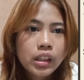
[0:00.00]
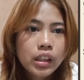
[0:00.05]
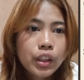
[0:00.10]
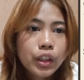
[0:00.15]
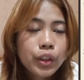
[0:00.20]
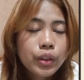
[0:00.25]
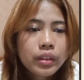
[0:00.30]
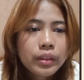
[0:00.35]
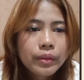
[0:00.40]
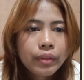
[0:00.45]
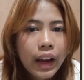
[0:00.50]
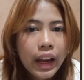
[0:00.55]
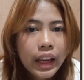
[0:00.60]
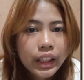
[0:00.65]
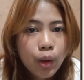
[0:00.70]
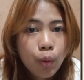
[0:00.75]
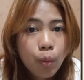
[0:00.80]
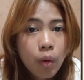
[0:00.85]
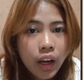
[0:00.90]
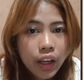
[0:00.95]
You divide
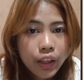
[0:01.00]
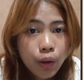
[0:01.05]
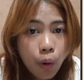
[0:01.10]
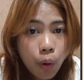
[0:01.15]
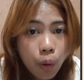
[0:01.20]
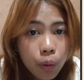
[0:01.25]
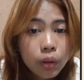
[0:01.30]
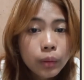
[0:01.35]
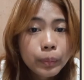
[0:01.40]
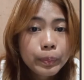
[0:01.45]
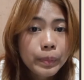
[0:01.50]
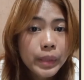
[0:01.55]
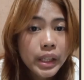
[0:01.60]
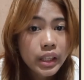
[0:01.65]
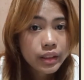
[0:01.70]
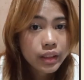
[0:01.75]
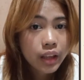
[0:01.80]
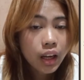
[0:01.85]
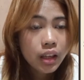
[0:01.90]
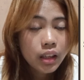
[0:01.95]
the one whole
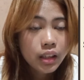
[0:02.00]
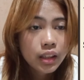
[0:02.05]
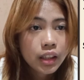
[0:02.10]
pizza